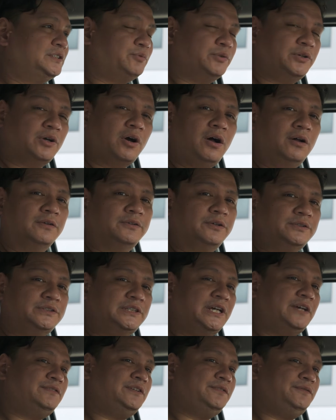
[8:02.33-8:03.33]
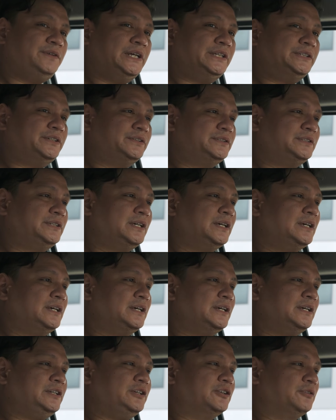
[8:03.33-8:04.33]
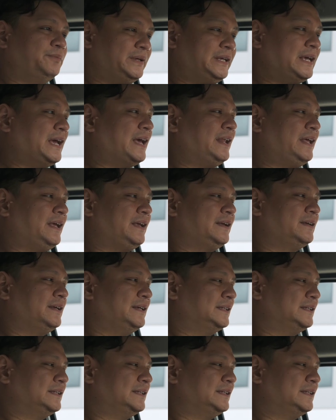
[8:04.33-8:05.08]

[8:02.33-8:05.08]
with all those safety features you'll be getting,